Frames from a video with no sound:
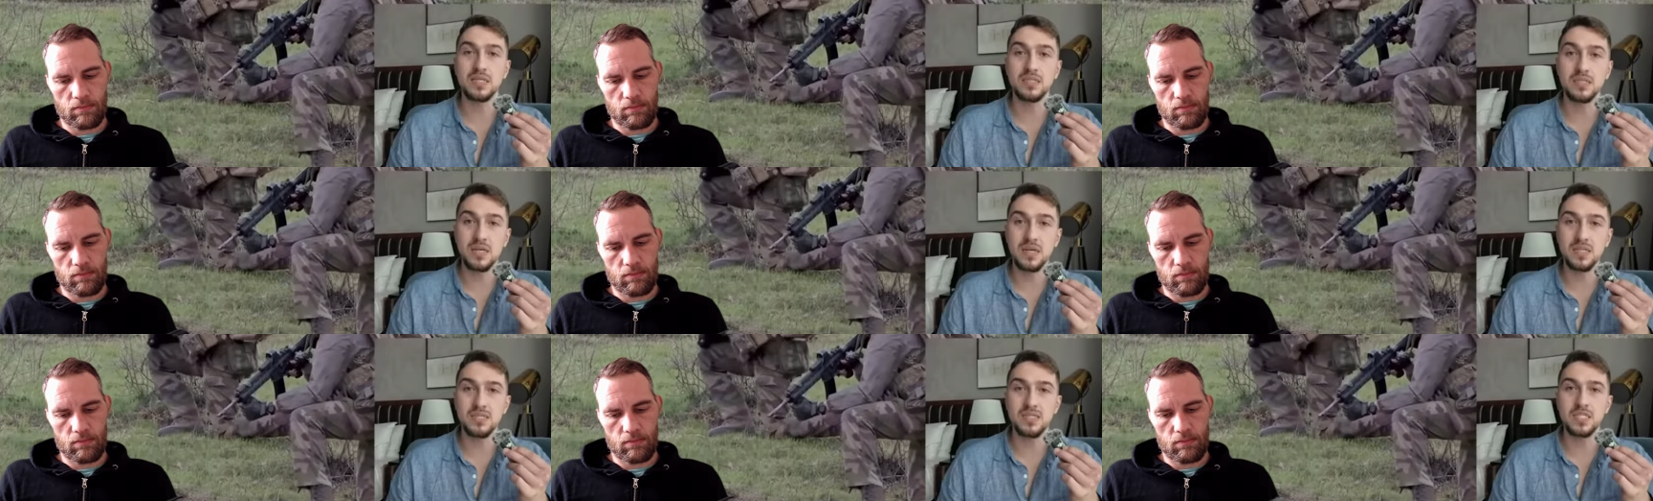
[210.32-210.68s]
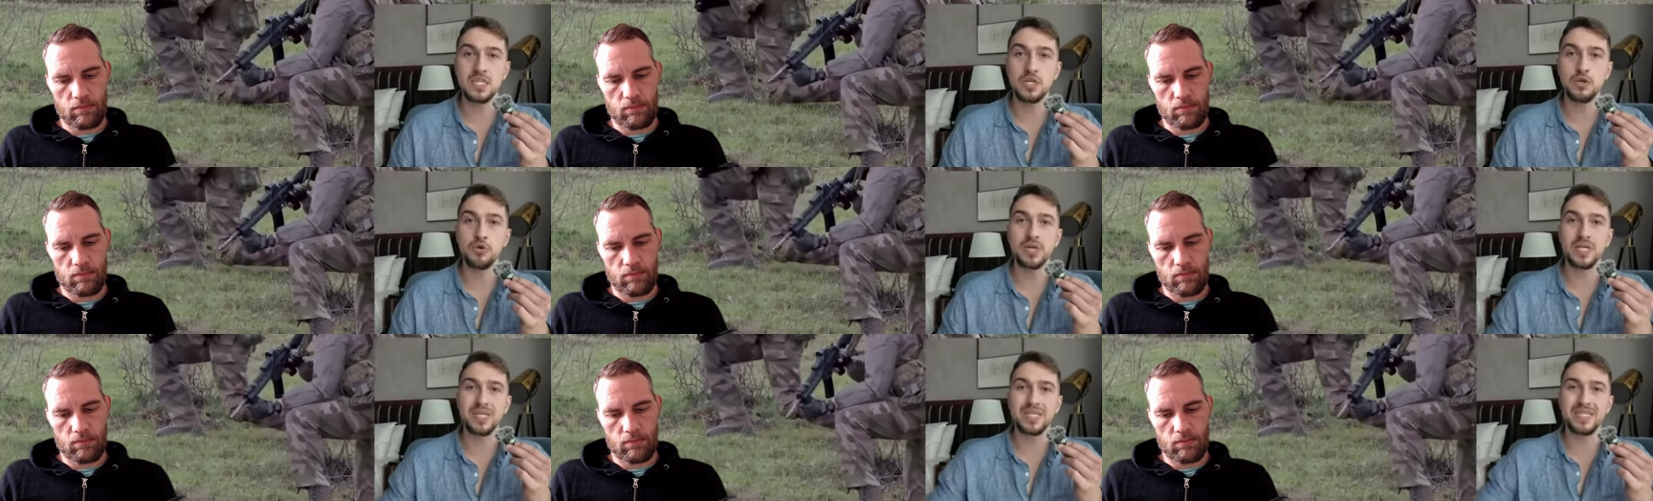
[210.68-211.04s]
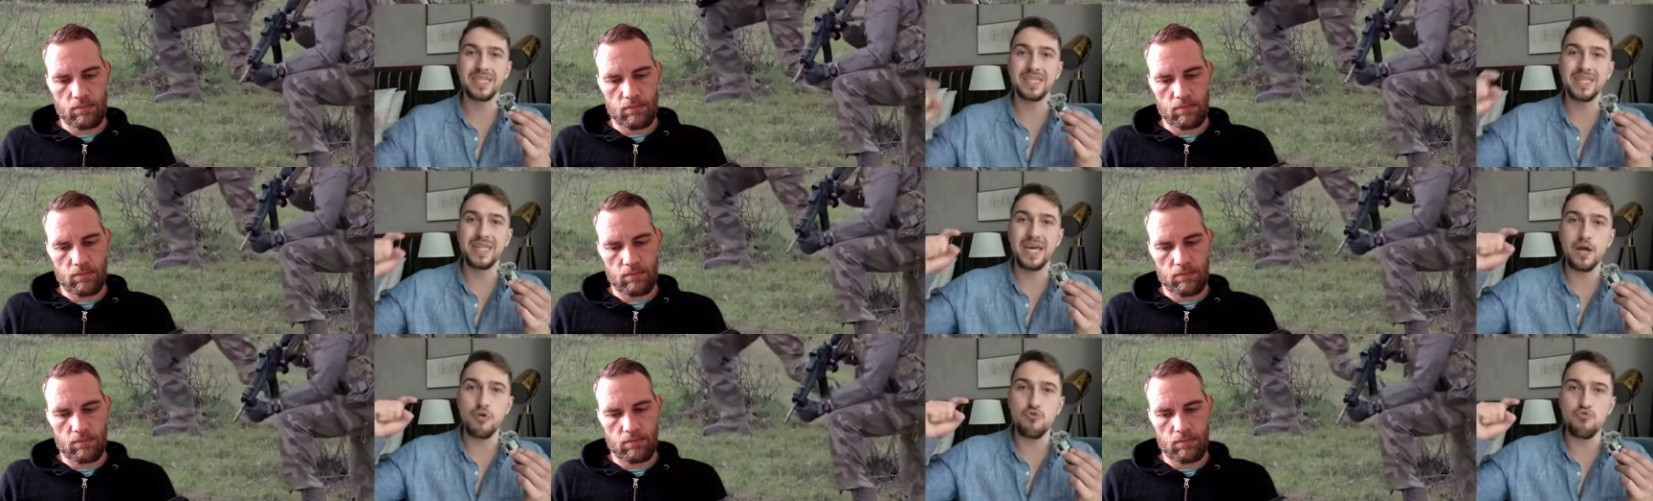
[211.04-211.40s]
Speaker 1: is considering
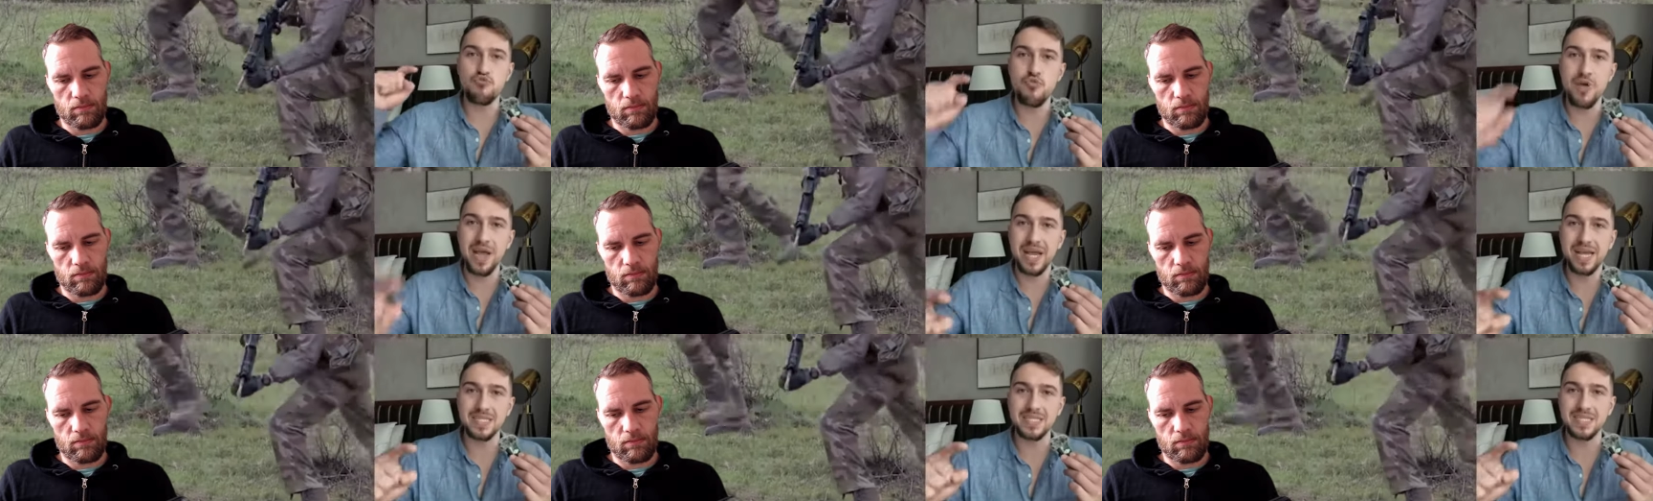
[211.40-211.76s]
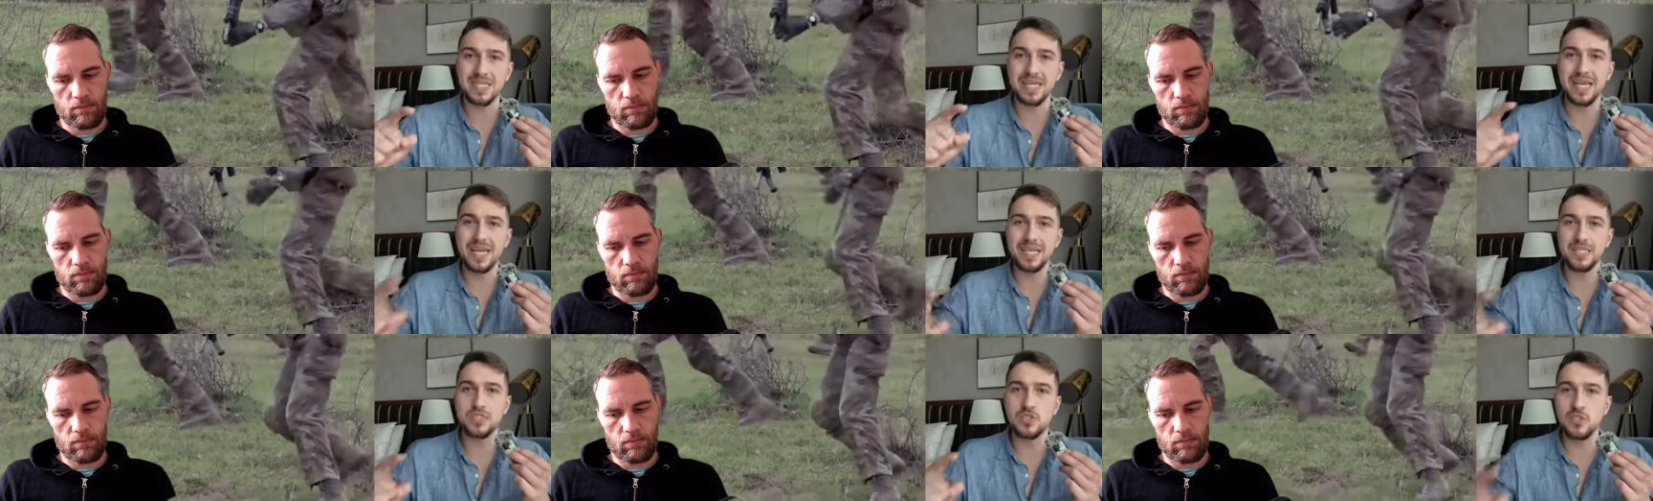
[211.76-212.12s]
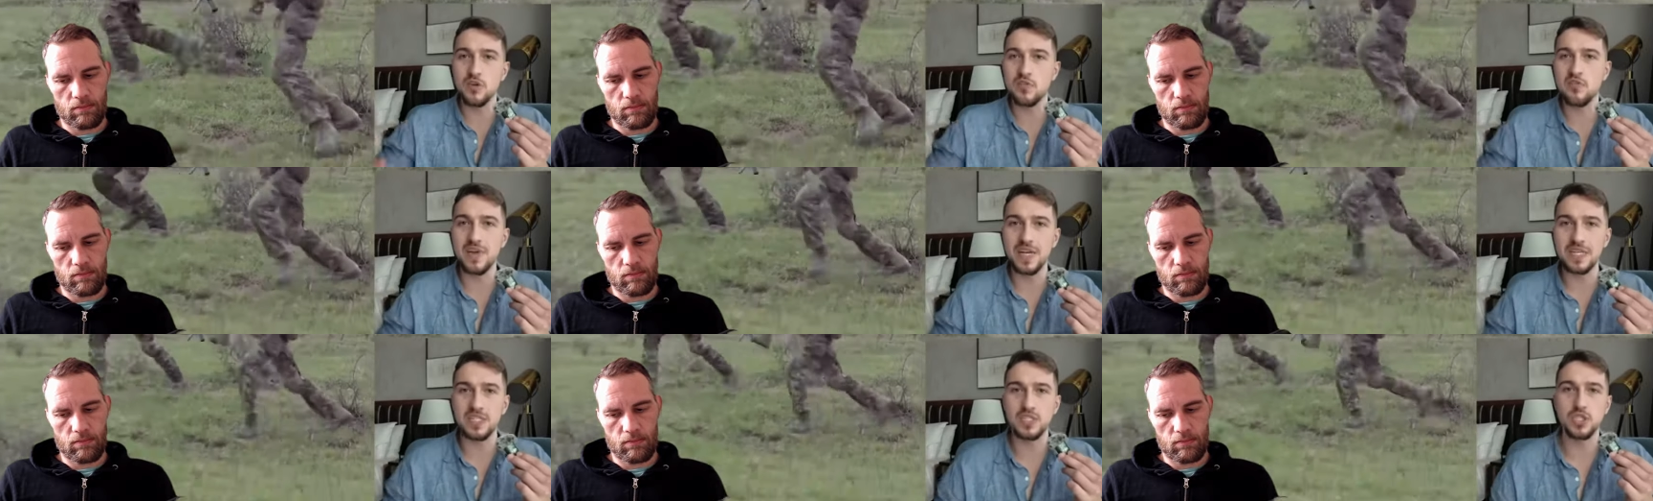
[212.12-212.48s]
the direct
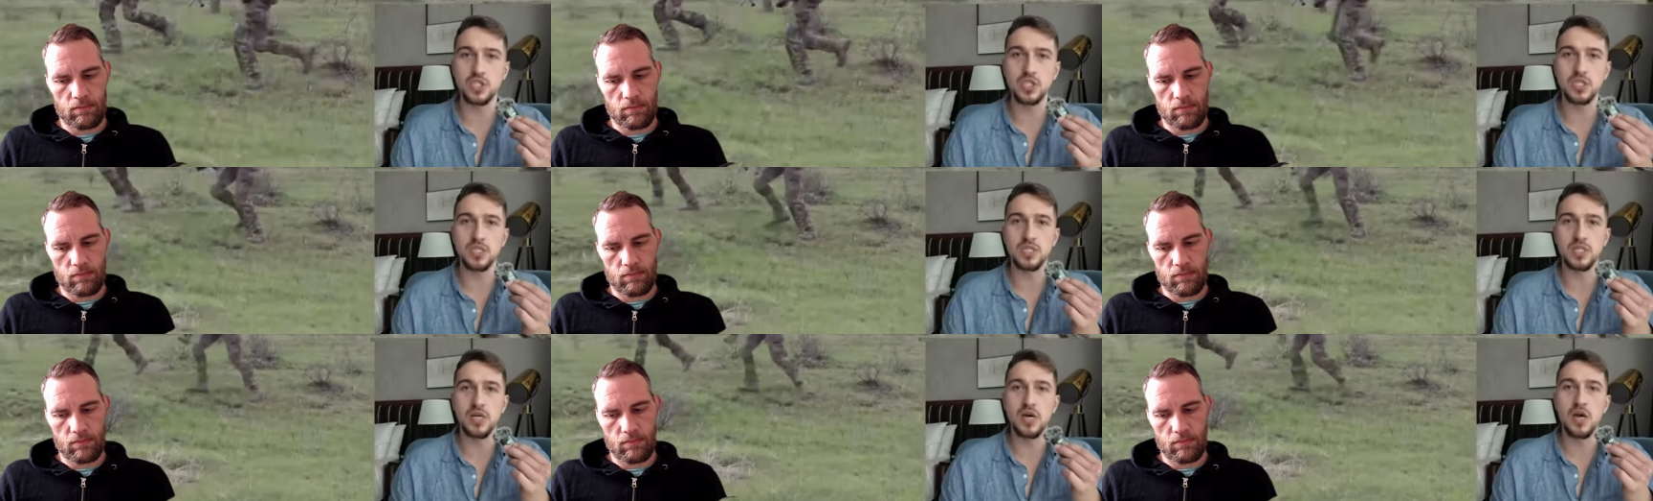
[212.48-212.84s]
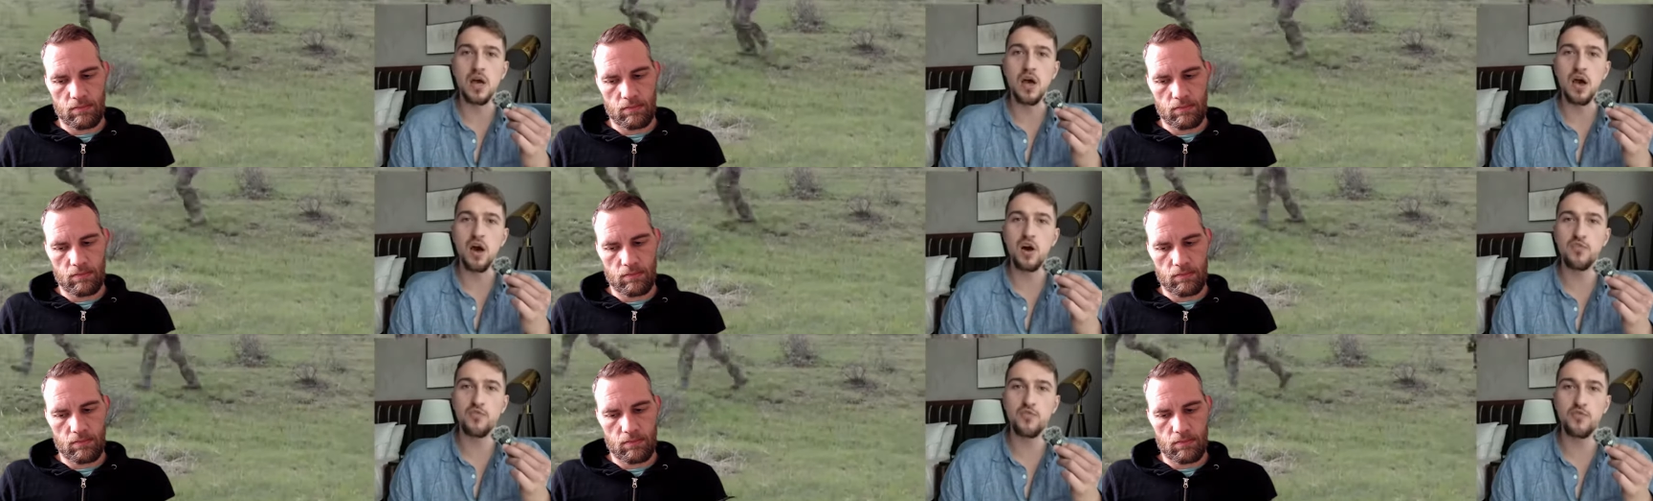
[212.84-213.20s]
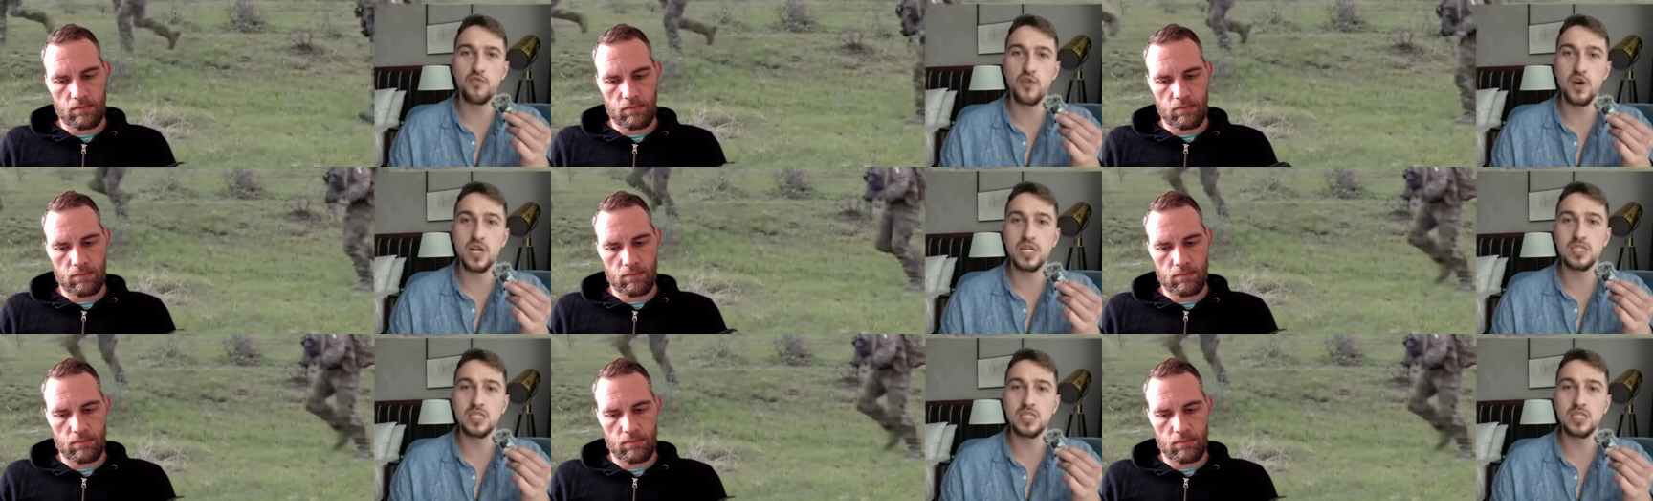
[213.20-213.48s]
intervention of